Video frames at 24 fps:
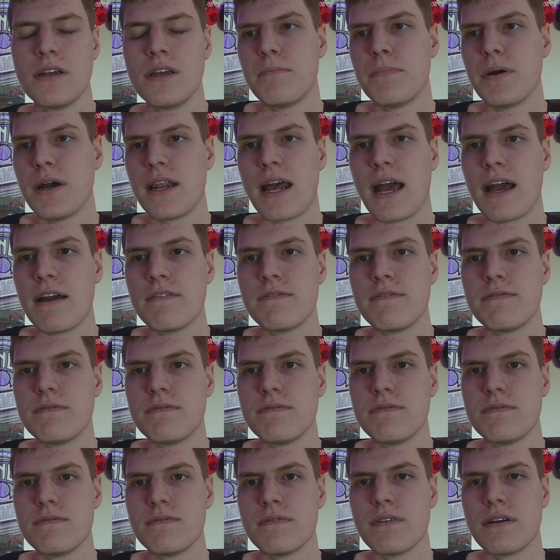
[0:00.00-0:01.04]
But
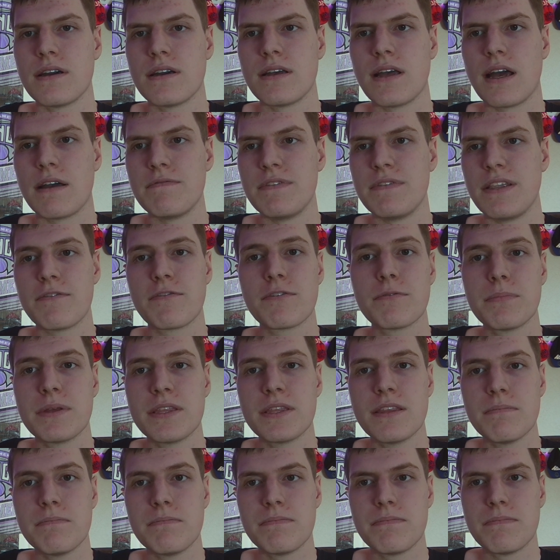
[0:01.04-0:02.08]
I've never been
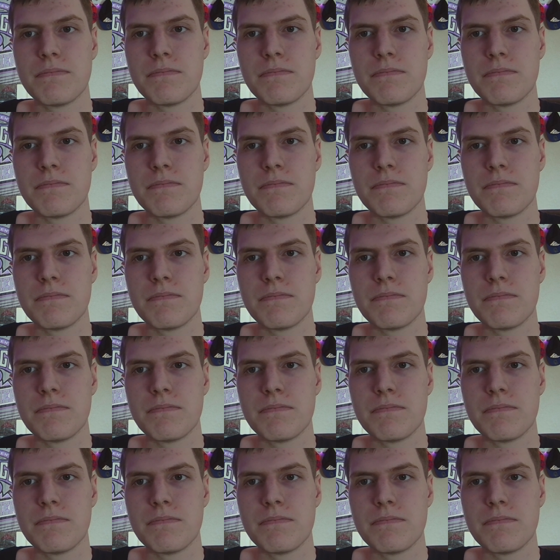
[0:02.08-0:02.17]
the